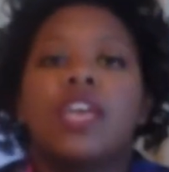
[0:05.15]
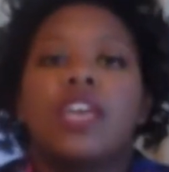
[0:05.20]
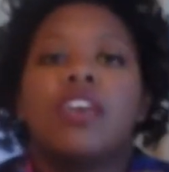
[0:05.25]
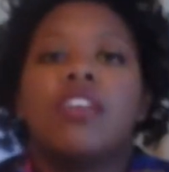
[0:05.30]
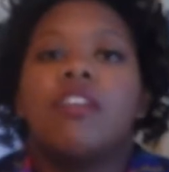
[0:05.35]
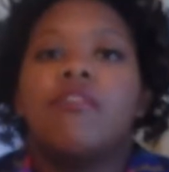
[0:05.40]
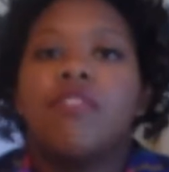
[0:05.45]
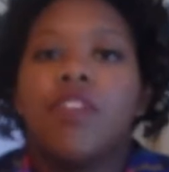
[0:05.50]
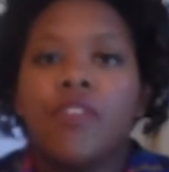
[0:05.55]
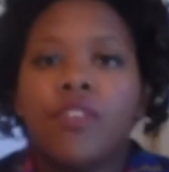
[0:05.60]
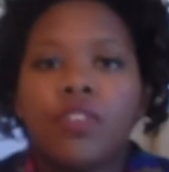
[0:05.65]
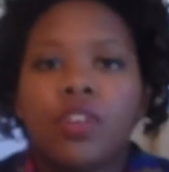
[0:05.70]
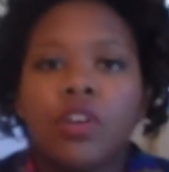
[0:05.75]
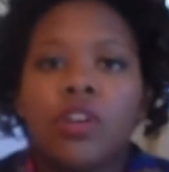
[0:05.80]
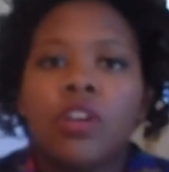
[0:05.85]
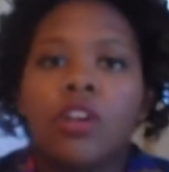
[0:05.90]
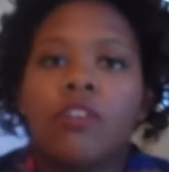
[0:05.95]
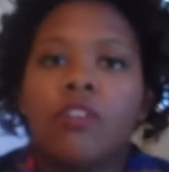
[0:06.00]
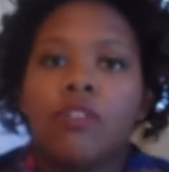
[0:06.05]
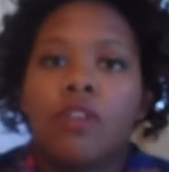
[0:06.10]
and I've never
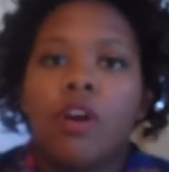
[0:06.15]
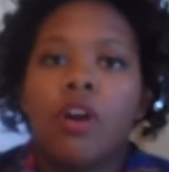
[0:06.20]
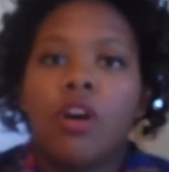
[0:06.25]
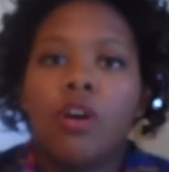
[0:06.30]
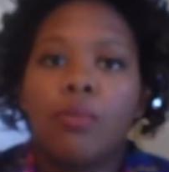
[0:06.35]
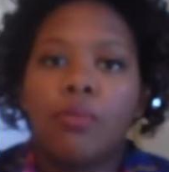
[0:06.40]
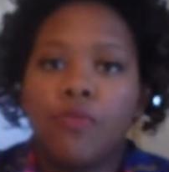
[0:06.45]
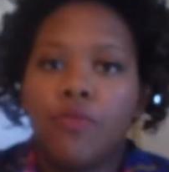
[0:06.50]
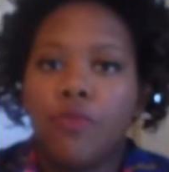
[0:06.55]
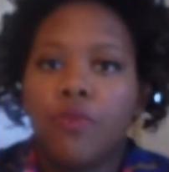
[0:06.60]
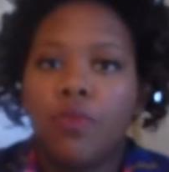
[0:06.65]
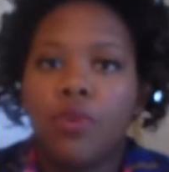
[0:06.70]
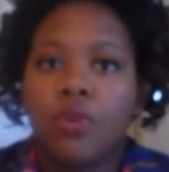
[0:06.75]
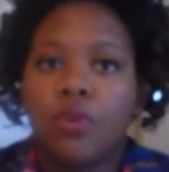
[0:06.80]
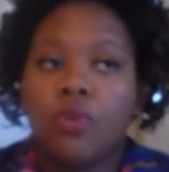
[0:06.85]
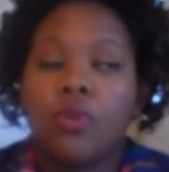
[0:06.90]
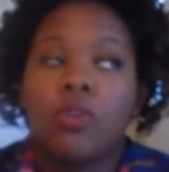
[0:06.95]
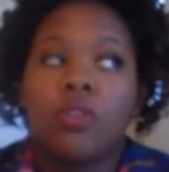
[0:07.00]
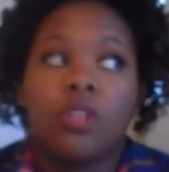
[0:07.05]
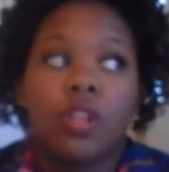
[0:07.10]
done a haul
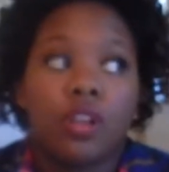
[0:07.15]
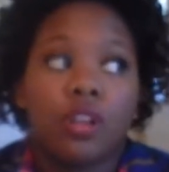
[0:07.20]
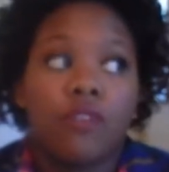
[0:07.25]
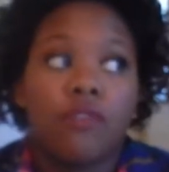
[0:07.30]
before, or like